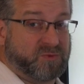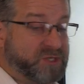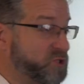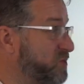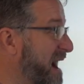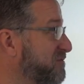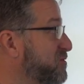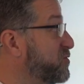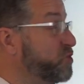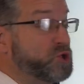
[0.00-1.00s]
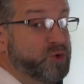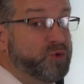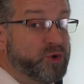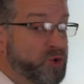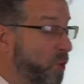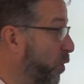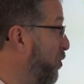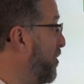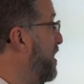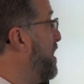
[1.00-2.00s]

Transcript: that we traveled to the north.